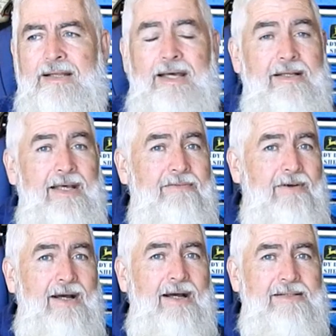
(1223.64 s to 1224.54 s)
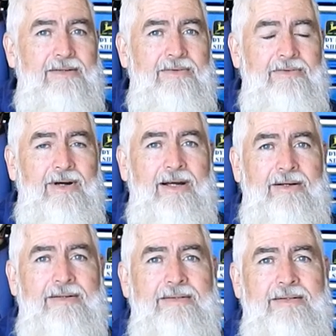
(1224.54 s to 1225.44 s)
They're fast on the
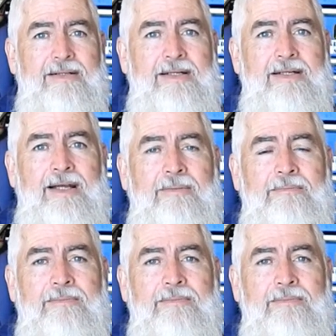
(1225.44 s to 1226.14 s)
road, and